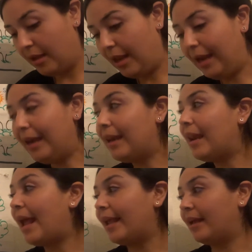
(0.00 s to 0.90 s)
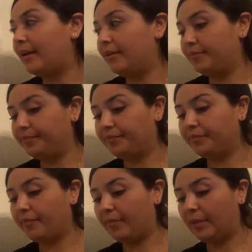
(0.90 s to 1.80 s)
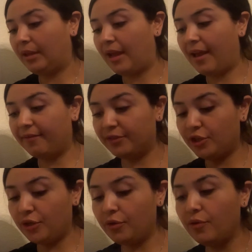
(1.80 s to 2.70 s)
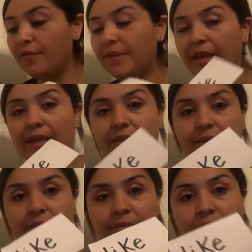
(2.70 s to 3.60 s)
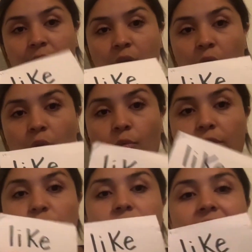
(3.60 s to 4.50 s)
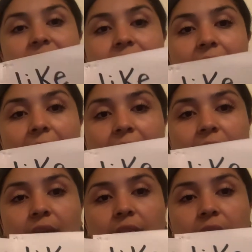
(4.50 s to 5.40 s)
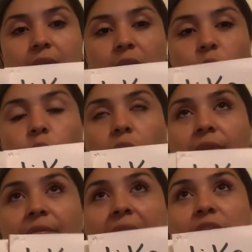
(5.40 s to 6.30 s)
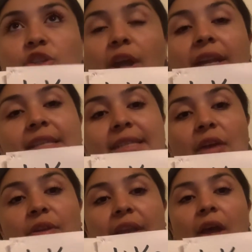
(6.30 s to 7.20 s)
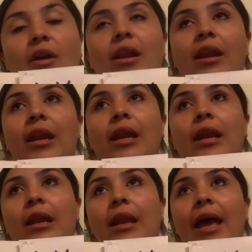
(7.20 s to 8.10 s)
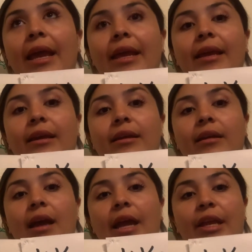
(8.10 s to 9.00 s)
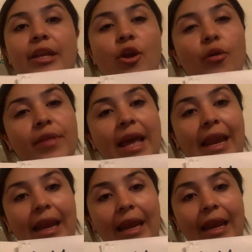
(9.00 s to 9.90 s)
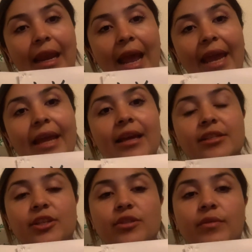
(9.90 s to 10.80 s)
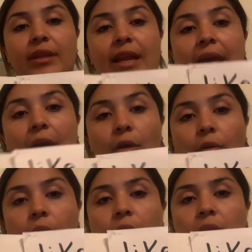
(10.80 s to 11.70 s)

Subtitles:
like. I have 2 of these. Which one says like? Well, if I try to sound it out like, I know that like starts with an L.